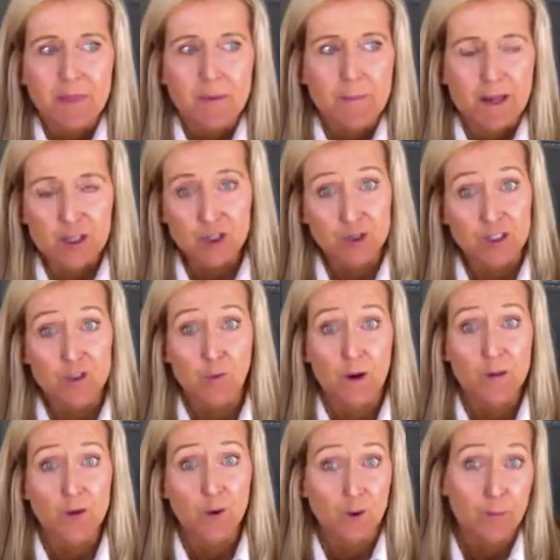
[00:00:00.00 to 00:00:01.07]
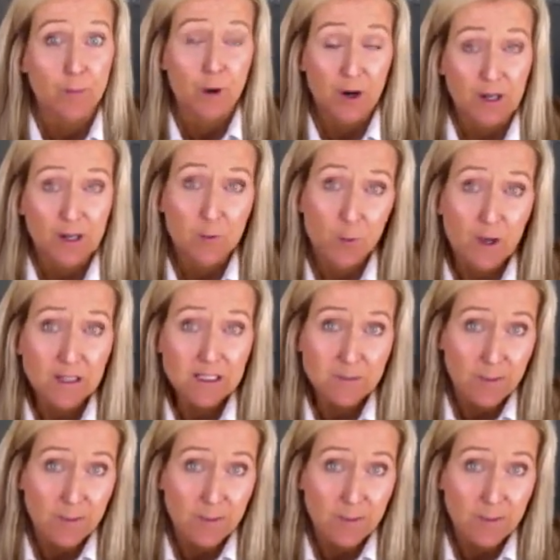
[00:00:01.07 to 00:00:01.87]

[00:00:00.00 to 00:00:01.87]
Make sure it's what your market wants.